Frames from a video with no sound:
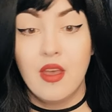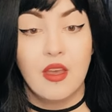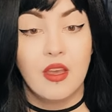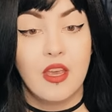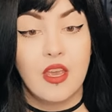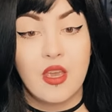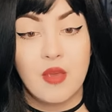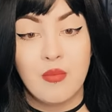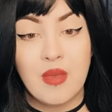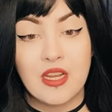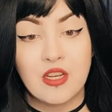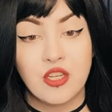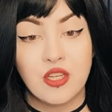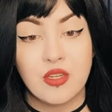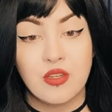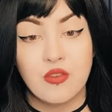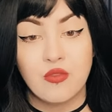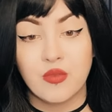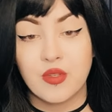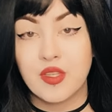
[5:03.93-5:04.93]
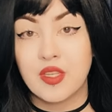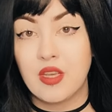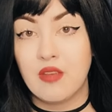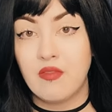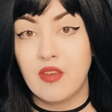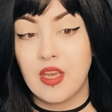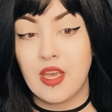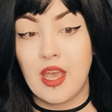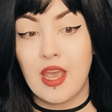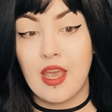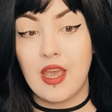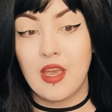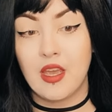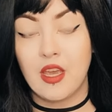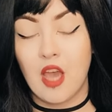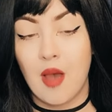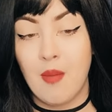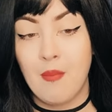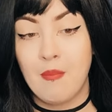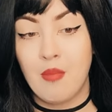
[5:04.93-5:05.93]
he mentioned receiving a
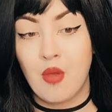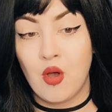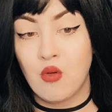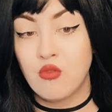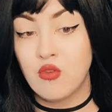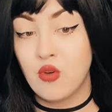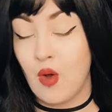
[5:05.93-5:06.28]
gum bone